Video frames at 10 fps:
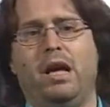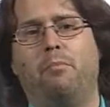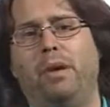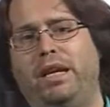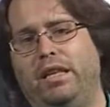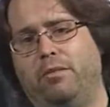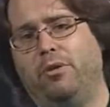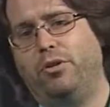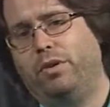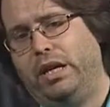Many of them are
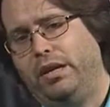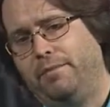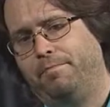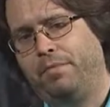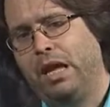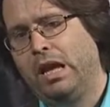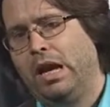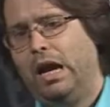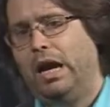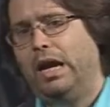unique.
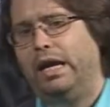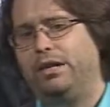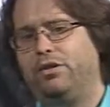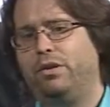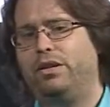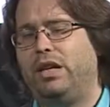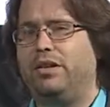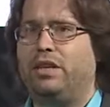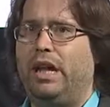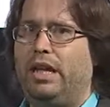So this has
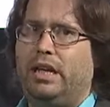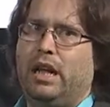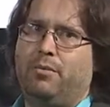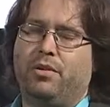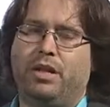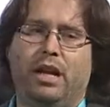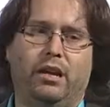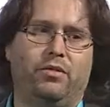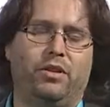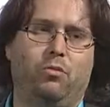an 89%
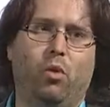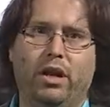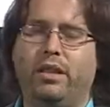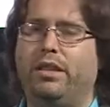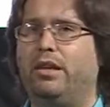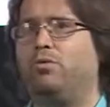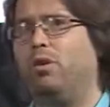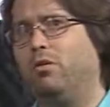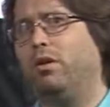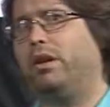accuracy. One of the things we're
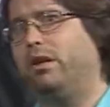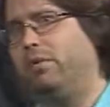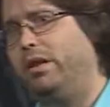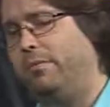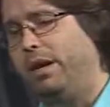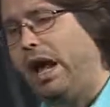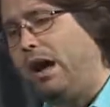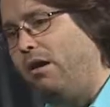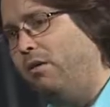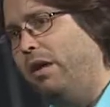working with them
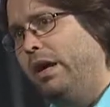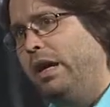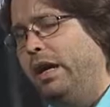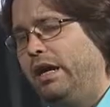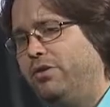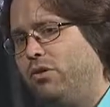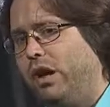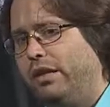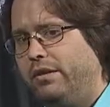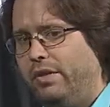now is
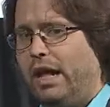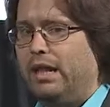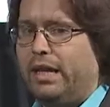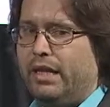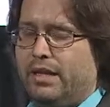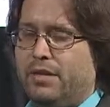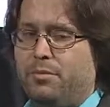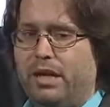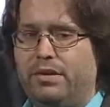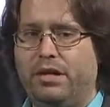trying to validate this,
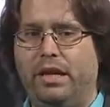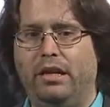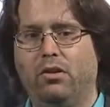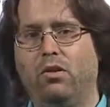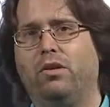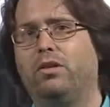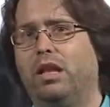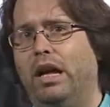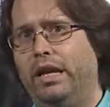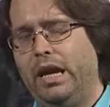because it looks
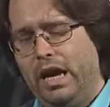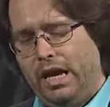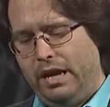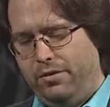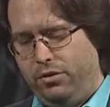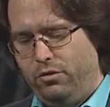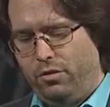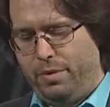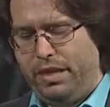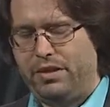like if you do
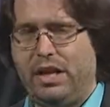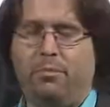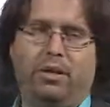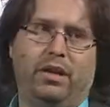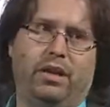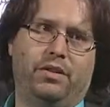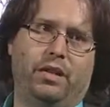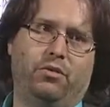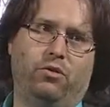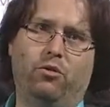repeat sampling on a
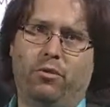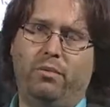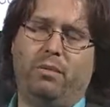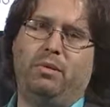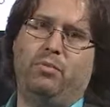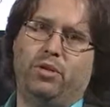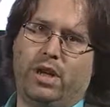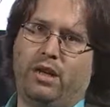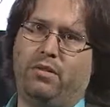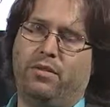single tumor, you maybe push
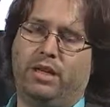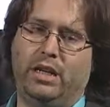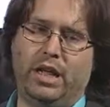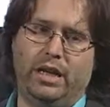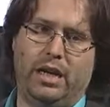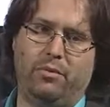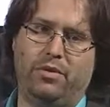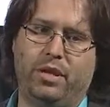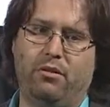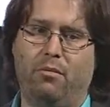accuracy to
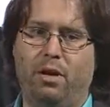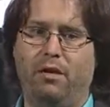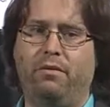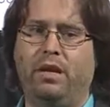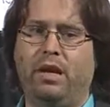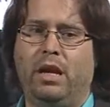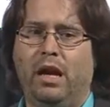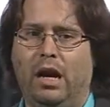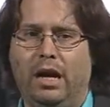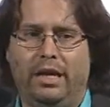99% or above.
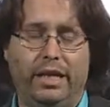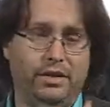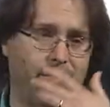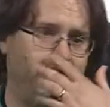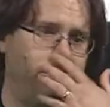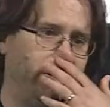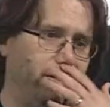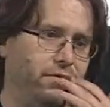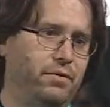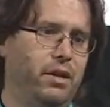And that's a subject
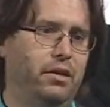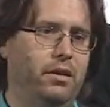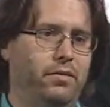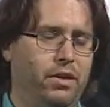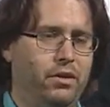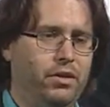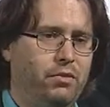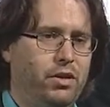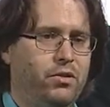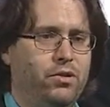of interesting
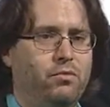research.